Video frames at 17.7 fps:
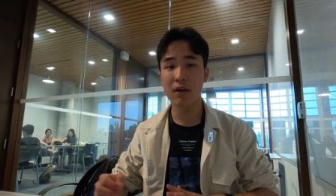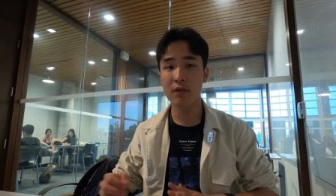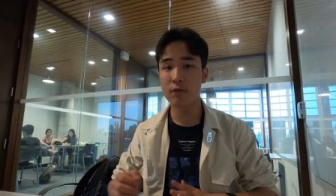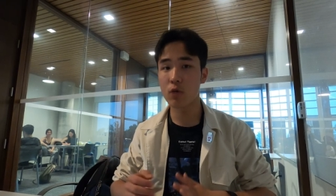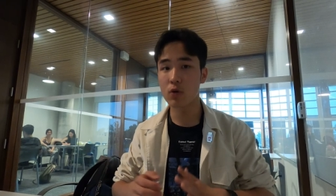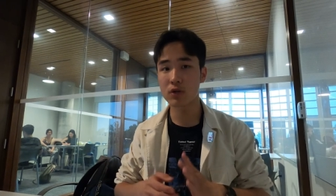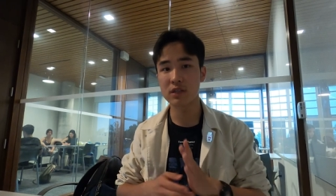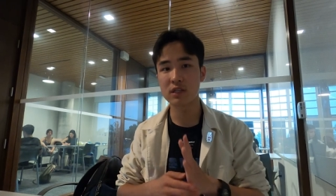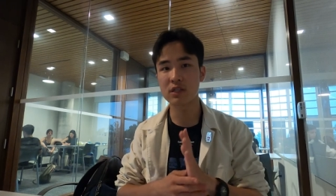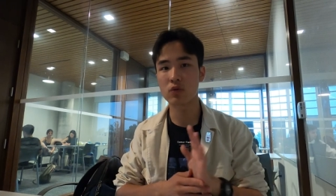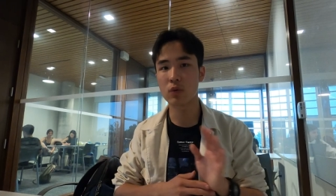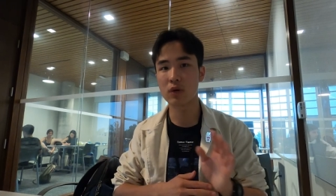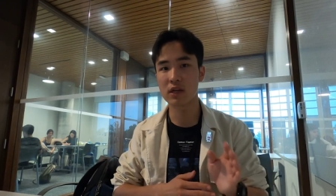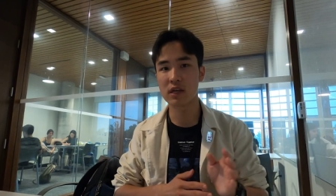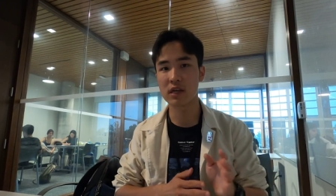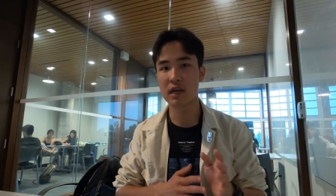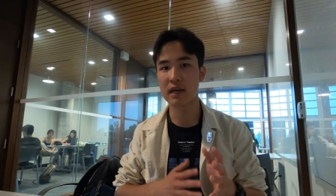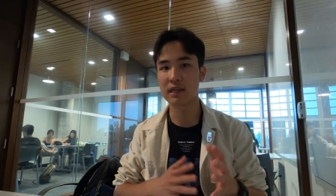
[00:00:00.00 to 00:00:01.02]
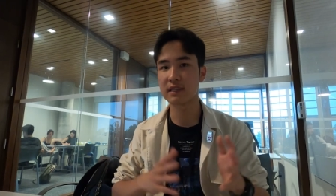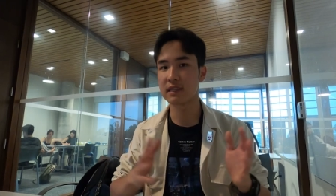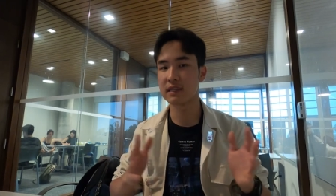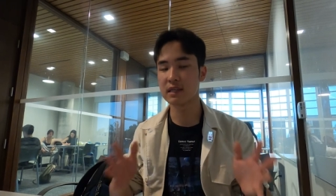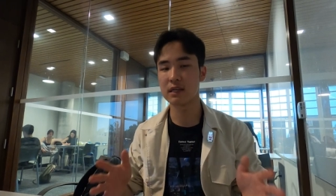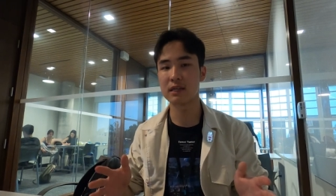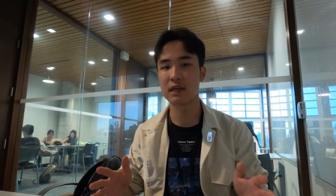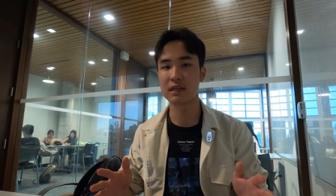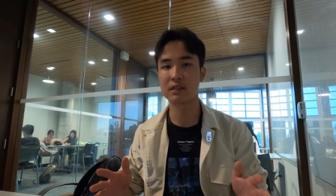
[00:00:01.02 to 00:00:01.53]
I had a 1420
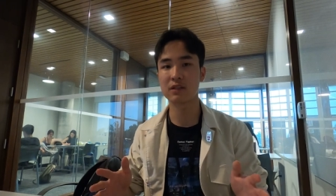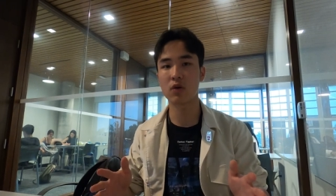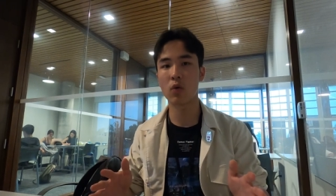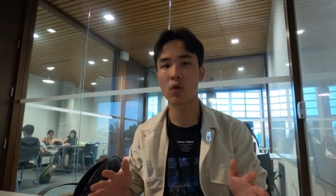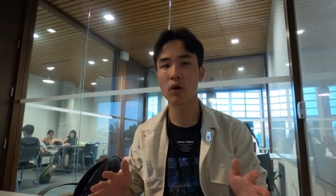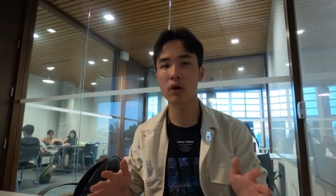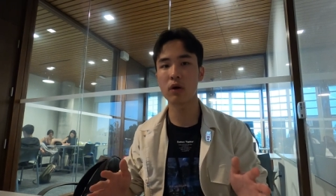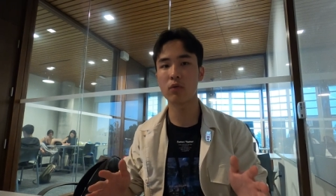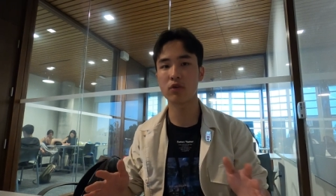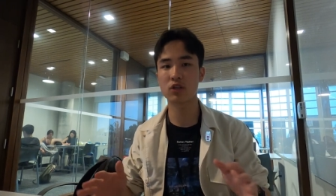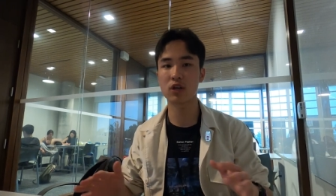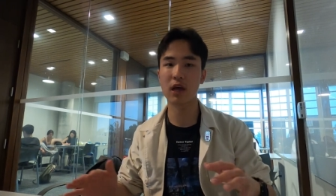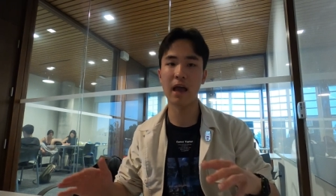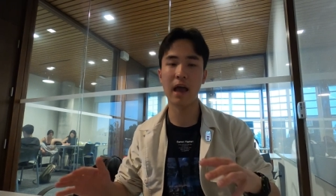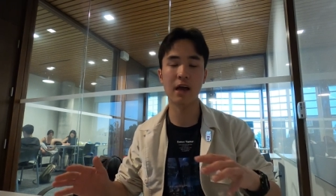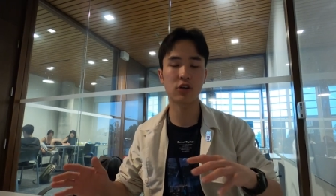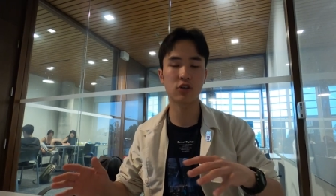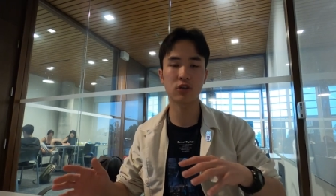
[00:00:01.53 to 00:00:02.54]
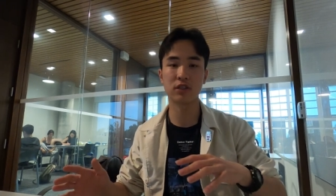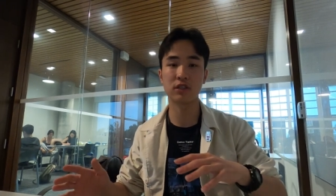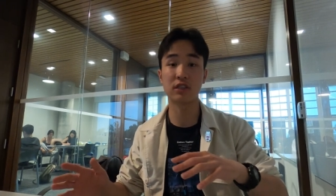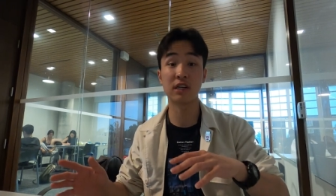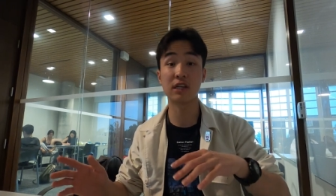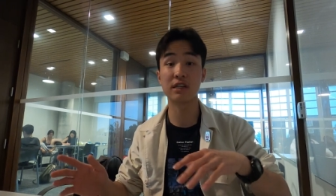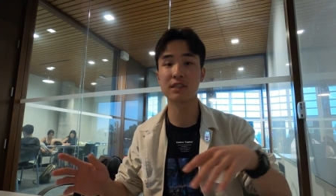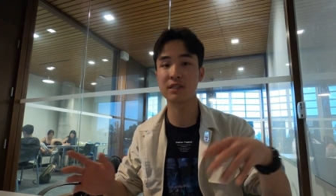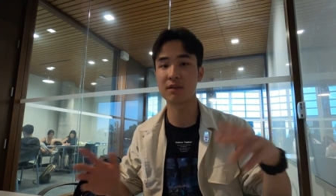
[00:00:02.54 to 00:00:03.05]
SAT test score, which I actually
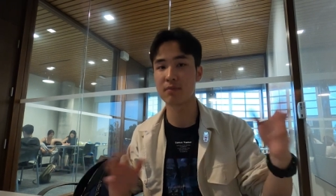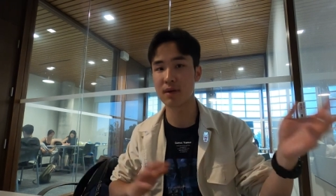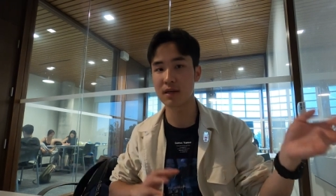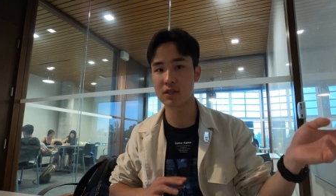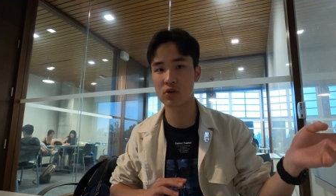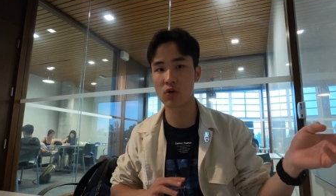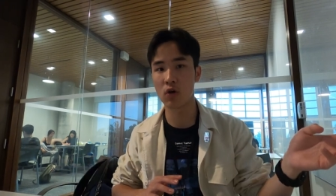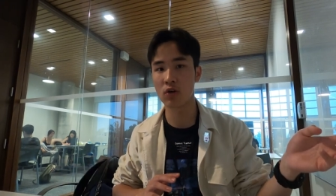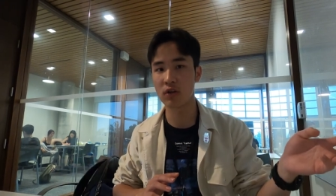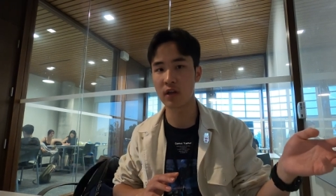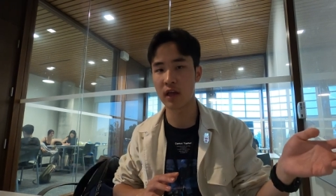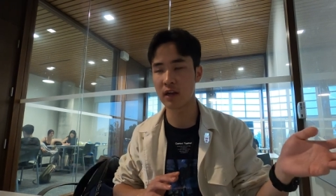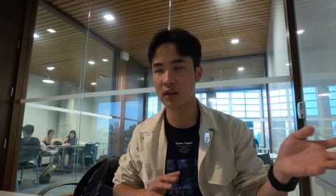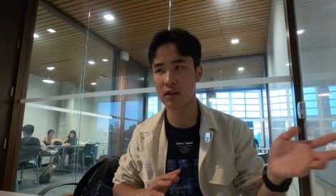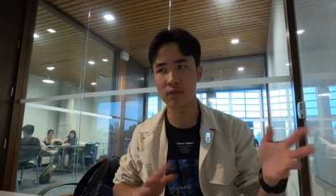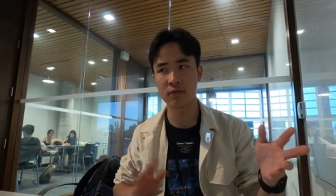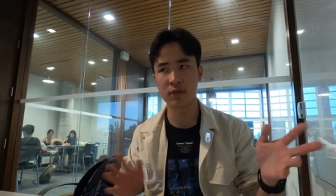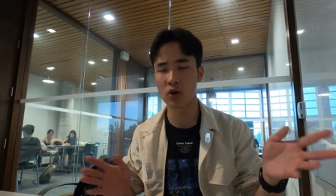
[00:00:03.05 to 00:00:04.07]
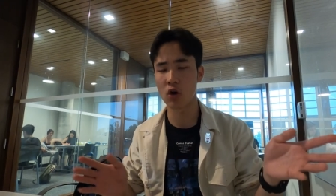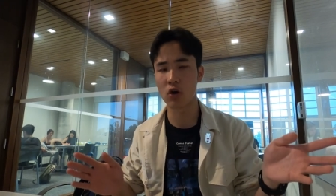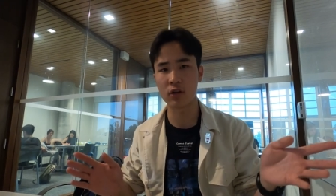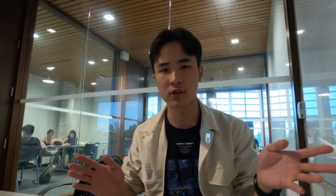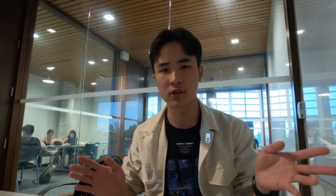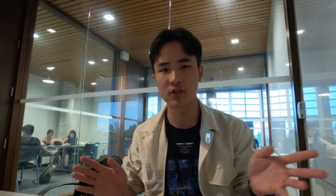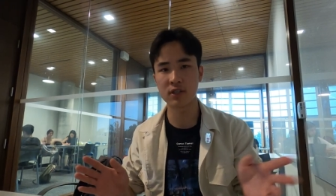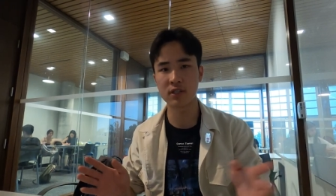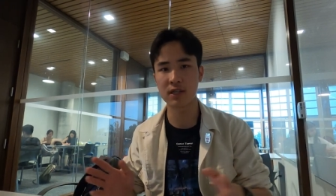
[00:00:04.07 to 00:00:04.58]
didn't submit to all, any of the
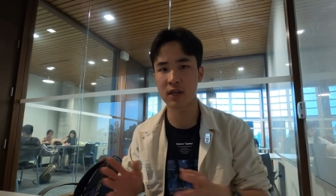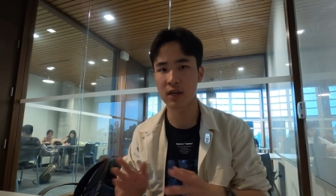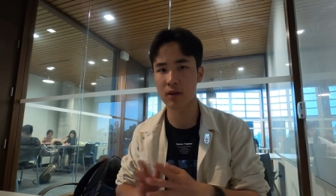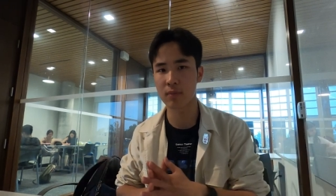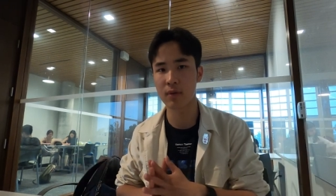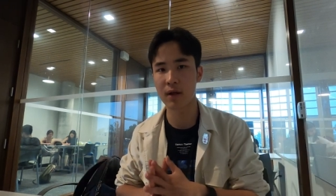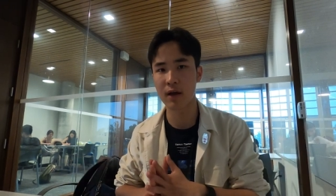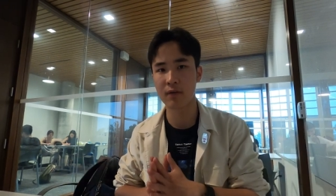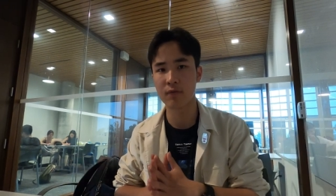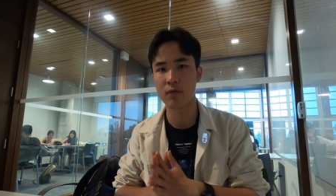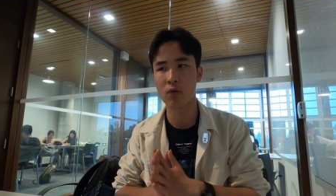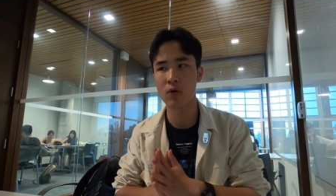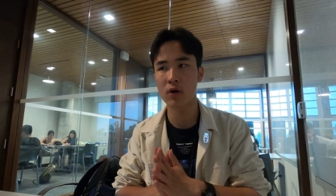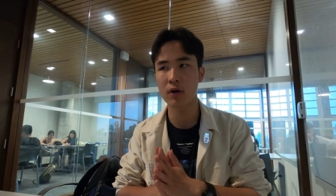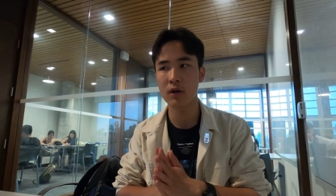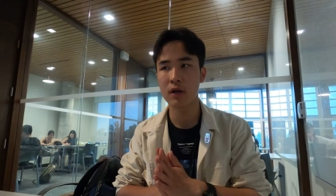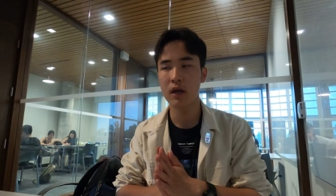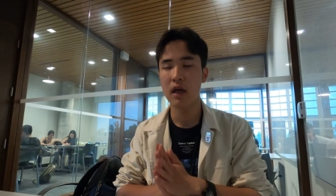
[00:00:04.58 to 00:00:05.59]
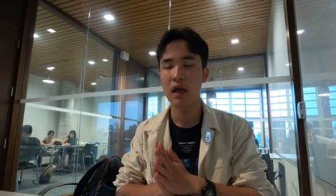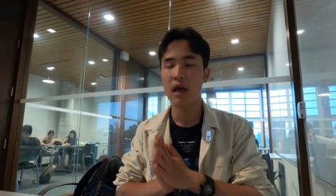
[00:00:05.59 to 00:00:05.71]
colleges that I applied for.